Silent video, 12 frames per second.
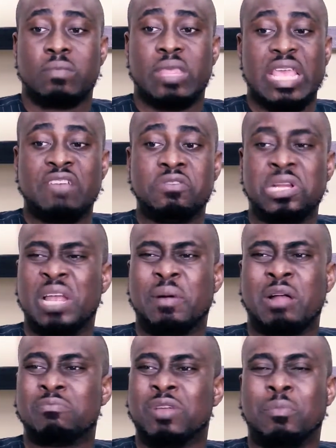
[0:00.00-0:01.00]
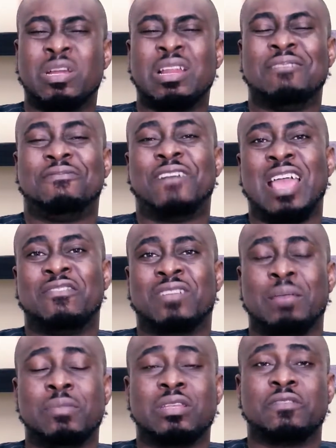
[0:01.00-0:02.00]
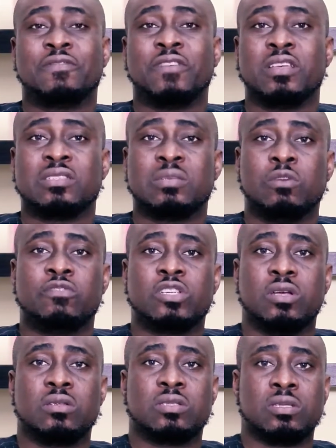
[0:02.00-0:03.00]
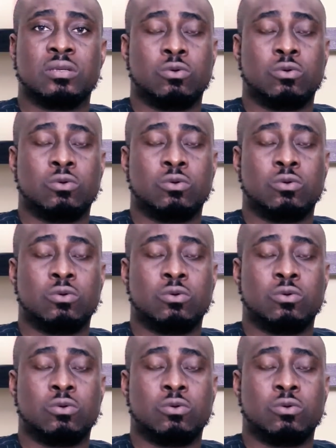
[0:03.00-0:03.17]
Even only about not more than 5 can make the first team of Chelsea.